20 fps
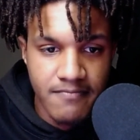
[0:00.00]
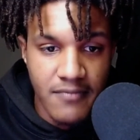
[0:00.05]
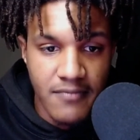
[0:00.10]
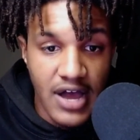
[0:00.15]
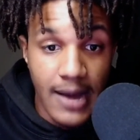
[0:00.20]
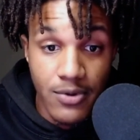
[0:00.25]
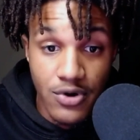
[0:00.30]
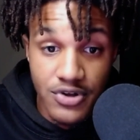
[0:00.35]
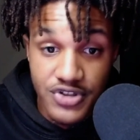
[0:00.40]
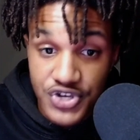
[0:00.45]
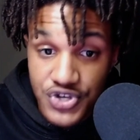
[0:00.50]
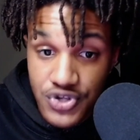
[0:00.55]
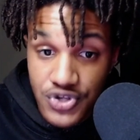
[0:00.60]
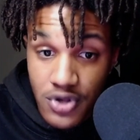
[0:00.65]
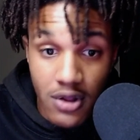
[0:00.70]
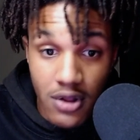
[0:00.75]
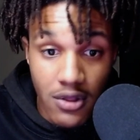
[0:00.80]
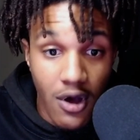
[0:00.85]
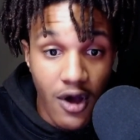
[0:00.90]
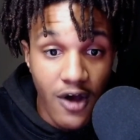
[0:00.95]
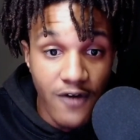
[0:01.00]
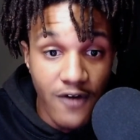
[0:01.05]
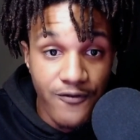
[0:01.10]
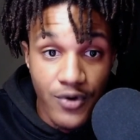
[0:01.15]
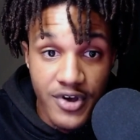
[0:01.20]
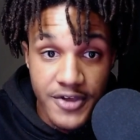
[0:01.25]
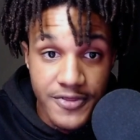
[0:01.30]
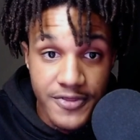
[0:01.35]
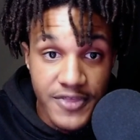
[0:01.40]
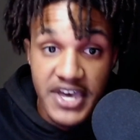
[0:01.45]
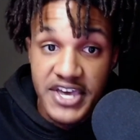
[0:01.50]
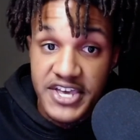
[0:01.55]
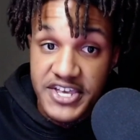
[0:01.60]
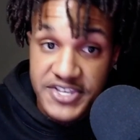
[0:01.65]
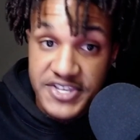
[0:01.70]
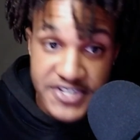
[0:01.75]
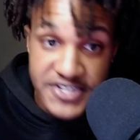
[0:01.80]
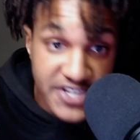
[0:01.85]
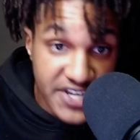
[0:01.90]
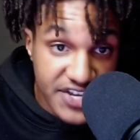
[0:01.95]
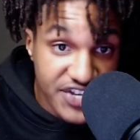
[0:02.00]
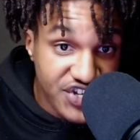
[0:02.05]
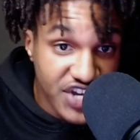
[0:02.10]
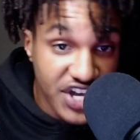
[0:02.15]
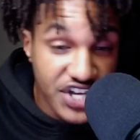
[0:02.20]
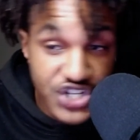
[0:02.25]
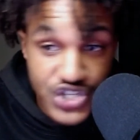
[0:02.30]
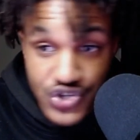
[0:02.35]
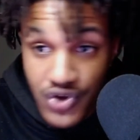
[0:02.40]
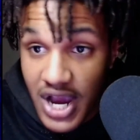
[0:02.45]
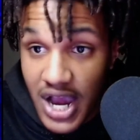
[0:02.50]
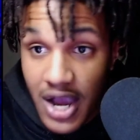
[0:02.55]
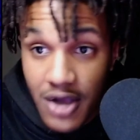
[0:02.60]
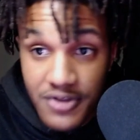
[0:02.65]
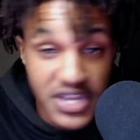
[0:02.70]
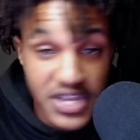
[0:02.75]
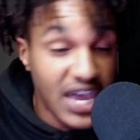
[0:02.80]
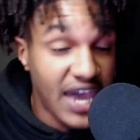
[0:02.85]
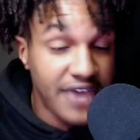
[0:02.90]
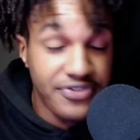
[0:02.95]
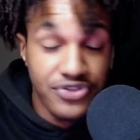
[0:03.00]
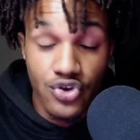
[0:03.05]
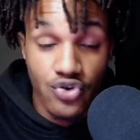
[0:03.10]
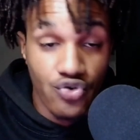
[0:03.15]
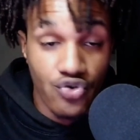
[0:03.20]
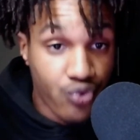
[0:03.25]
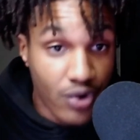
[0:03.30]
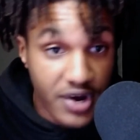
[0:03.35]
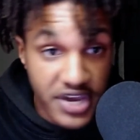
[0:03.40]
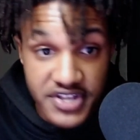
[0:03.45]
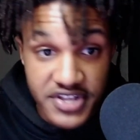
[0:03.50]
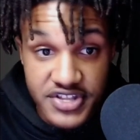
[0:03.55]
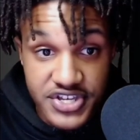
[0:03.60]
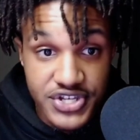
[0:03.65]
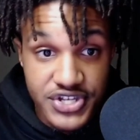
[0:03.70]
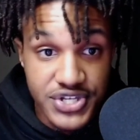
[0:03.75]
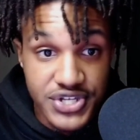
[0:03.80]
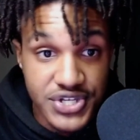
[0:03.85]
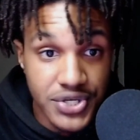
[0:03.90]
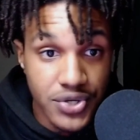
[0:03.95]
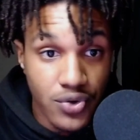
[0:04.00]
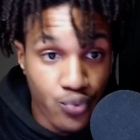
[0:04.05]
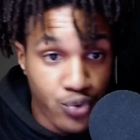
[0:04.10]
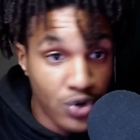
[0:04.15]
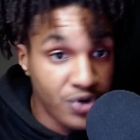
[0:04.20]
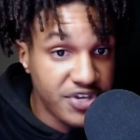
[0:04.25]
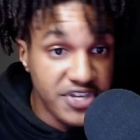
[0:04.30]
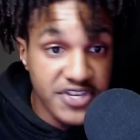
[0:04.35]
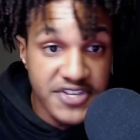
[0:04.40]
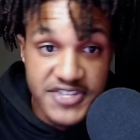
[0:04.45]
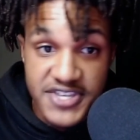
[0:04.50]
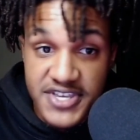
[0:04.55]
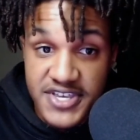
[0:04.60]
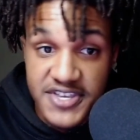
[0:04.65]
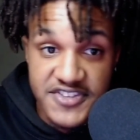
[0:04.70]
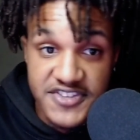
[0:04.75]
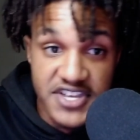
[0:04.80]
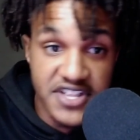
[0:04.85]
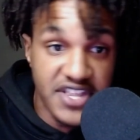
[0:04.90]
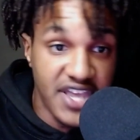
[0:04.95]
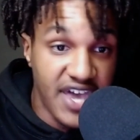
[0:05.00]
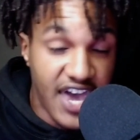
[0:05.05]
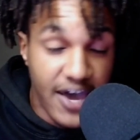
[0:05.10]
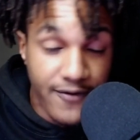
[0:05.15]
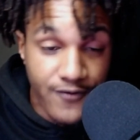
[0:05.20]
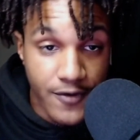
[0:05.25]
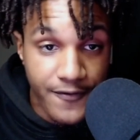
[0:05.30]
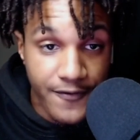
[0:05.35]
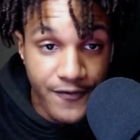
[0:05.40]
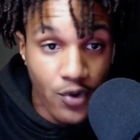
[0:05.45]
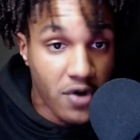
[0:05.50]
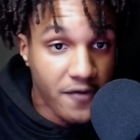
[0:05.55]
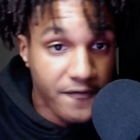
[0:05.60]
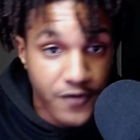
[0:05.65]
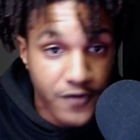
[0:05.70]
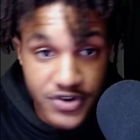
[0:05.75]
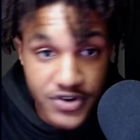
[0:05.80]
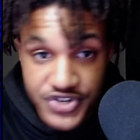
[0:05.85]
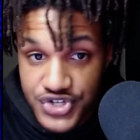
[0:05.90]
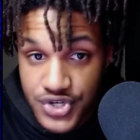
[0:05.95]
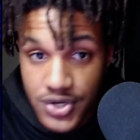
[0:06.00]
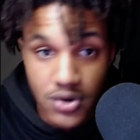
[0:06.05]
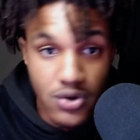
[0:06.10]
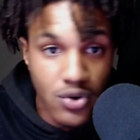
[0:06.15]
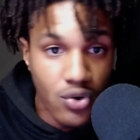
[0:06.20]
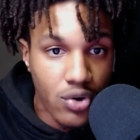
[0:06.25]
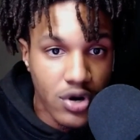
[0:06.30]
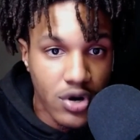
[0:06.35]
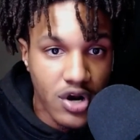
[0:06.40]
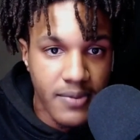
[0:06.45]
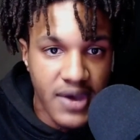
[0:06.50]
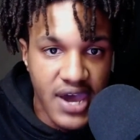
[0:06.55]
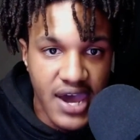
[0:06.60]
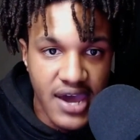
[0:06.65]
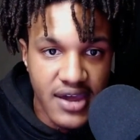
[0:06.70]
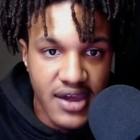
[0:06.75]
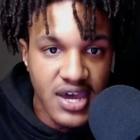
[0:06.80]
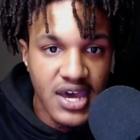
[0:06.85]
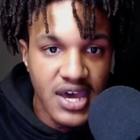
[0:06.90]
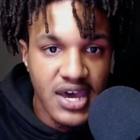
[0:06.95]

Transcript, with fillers: I'm going to start off with CJ Stroud. He had the greatest rookie season ever for a first-year quarterback.